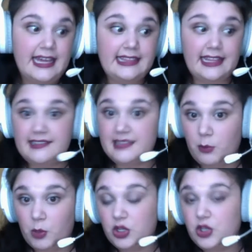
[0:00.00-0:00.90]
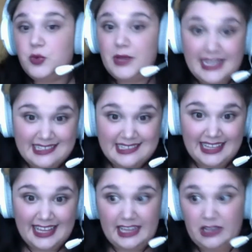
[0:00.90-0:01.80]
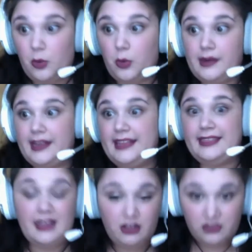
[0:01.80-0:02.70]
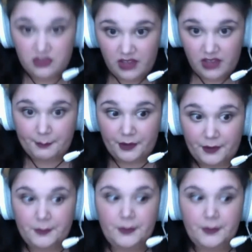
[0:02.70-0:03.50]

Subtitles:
than someone who is a lead or in the ensemble.